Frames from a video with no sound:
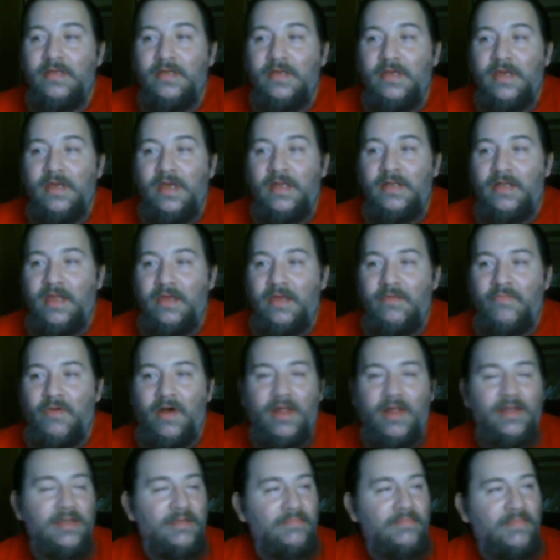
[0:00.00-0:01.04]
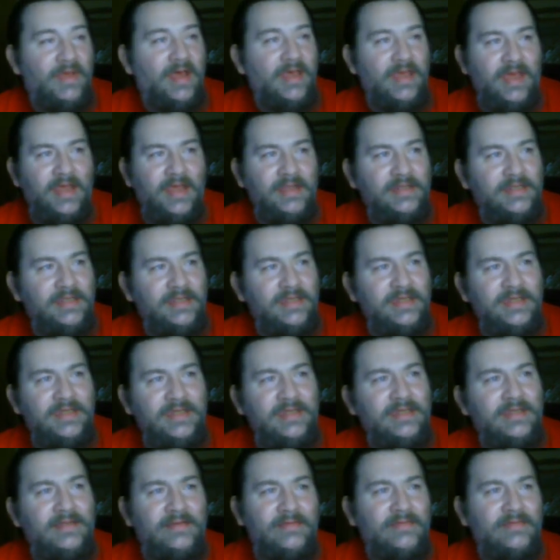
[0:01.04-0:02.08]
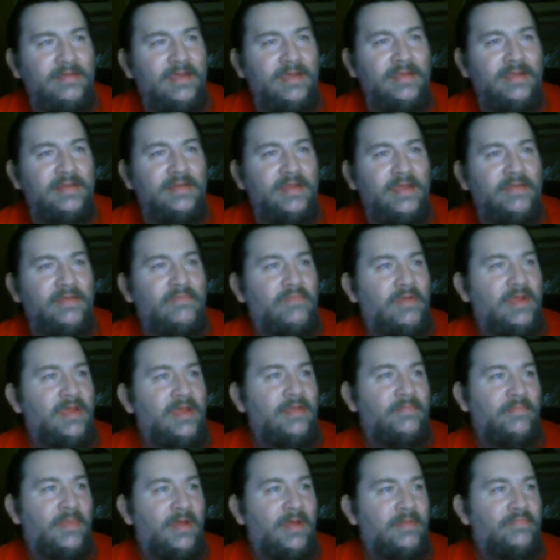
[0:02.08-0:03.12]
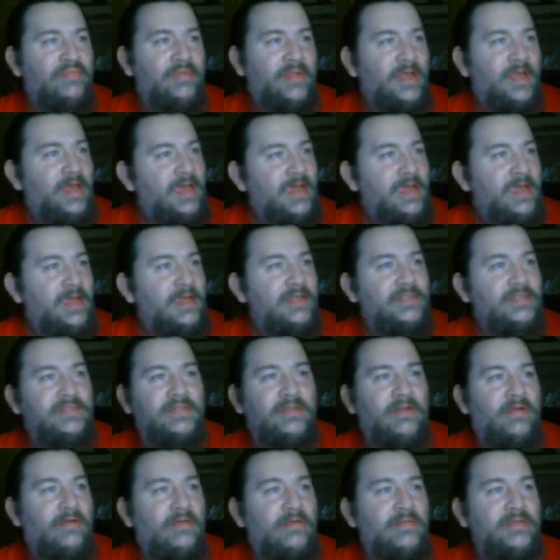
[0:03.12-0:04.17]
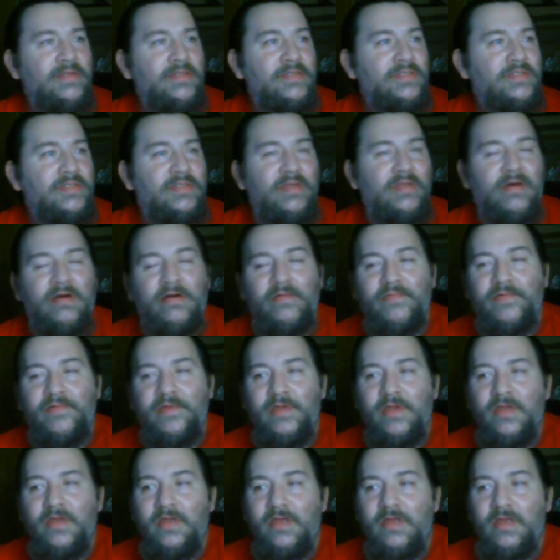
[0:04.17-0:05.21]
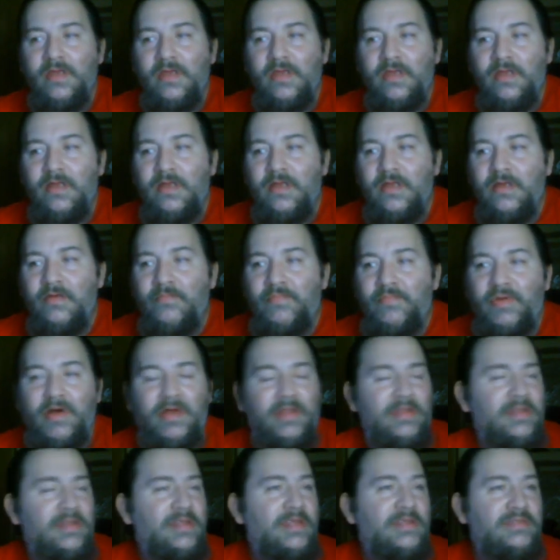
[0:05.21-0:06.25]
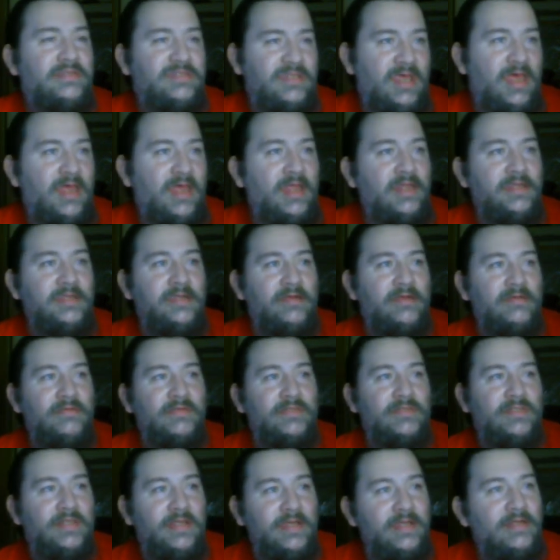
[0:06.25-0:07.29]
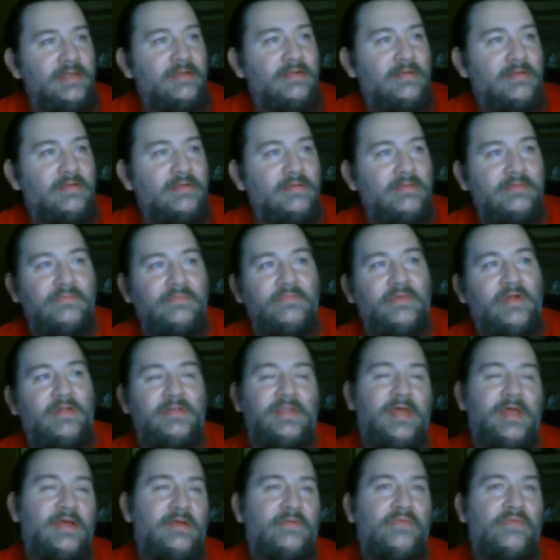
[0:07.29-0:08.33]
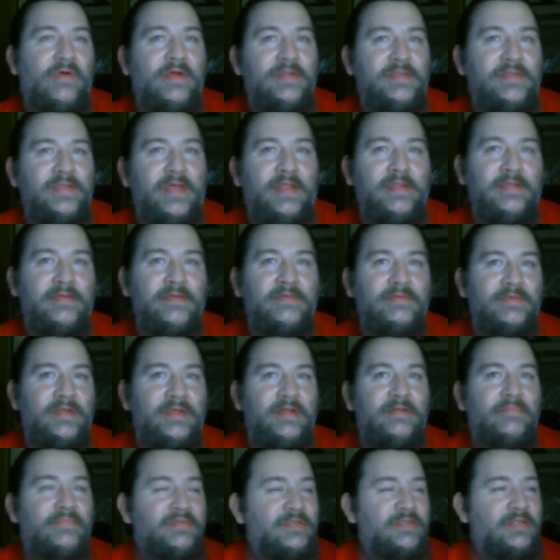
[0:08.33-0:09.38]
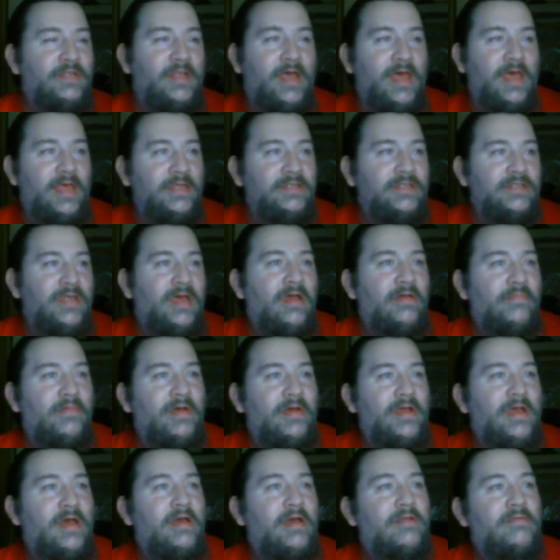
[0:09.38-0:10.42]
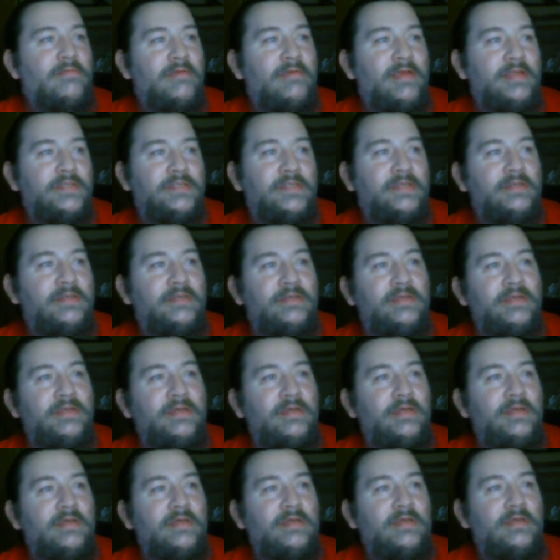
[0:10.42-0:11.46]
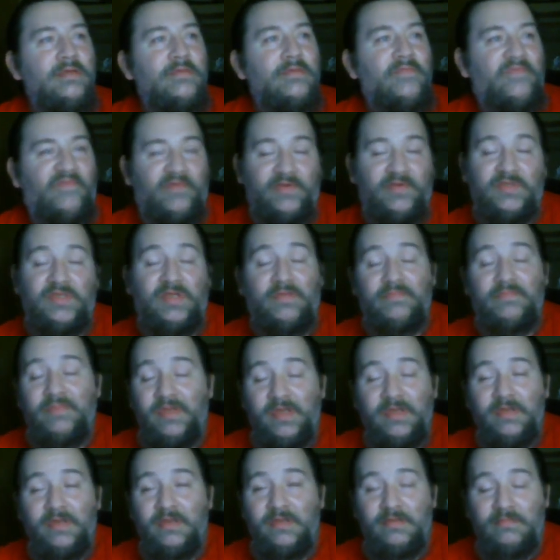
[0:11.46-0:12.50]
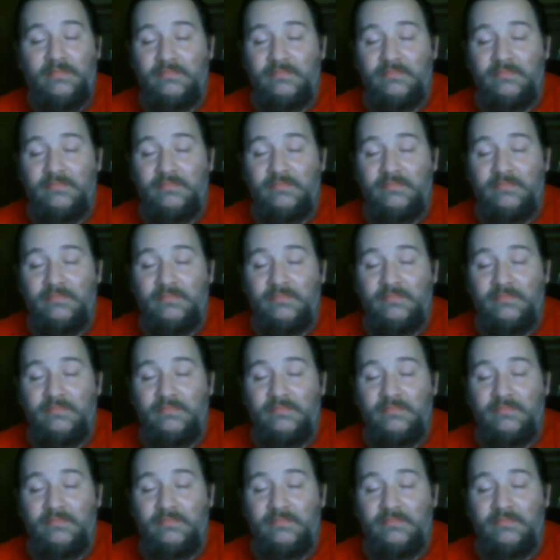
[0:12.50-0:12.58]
and they wanted my ID, and they ran my plates and all this stuff. But 10 years later, well, not quite 10 years later, but the last time I got arrested for something,